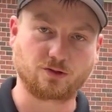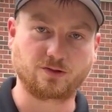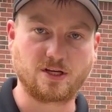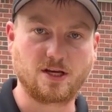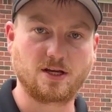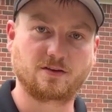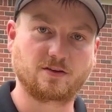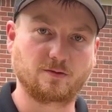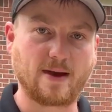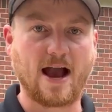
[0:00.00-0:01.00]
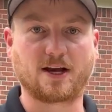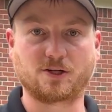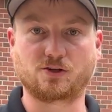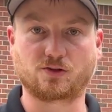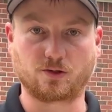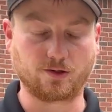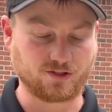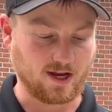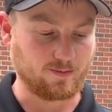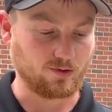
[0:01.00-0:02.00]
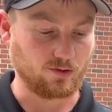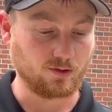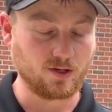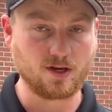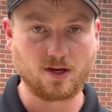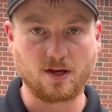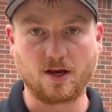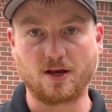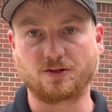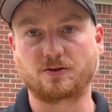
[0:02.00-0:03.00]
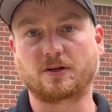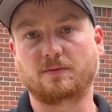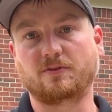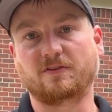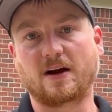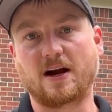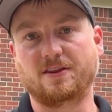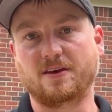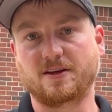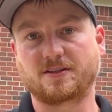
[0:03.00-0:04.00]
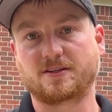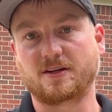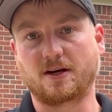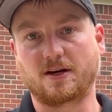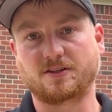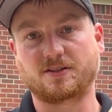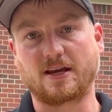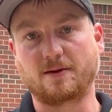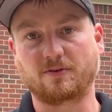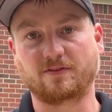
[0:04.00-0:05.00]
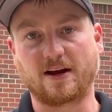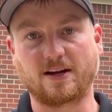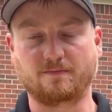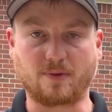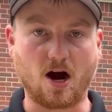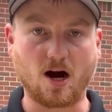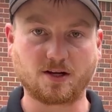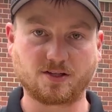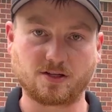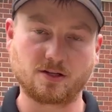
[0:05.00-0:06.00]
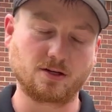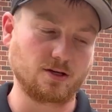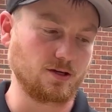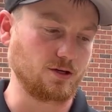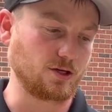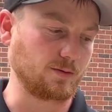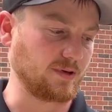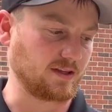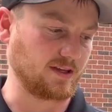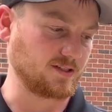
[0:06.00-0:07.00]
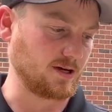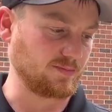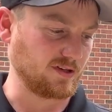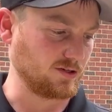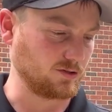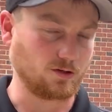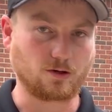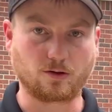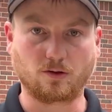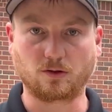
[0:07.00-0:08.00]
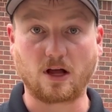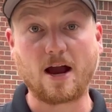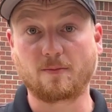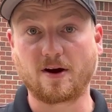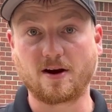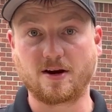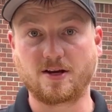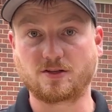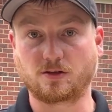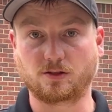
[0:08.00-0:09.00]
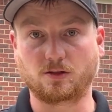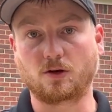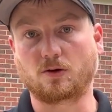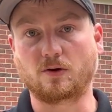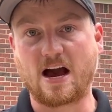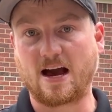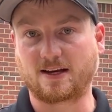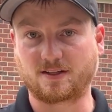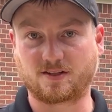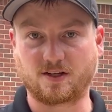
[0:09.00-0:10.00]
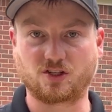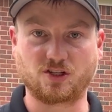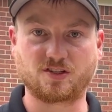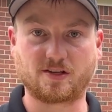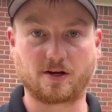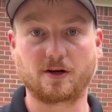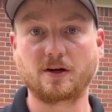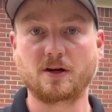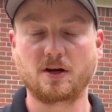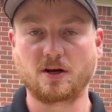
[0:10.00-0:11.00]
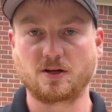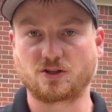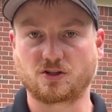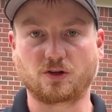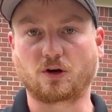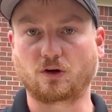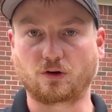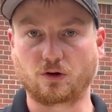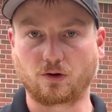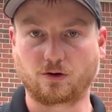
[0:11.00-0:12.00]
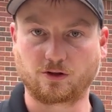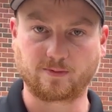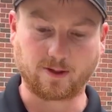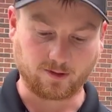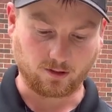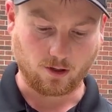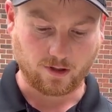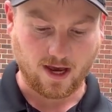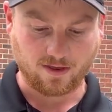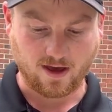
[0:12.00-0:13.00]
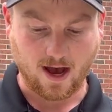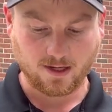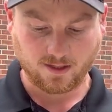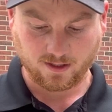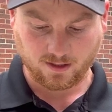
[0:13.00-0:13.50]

you'll need to package your soil sample is you can provide this state provided box. You can pick these up at your local libraries or your local ag extension center. Just look on Google and you'll be able to locate that.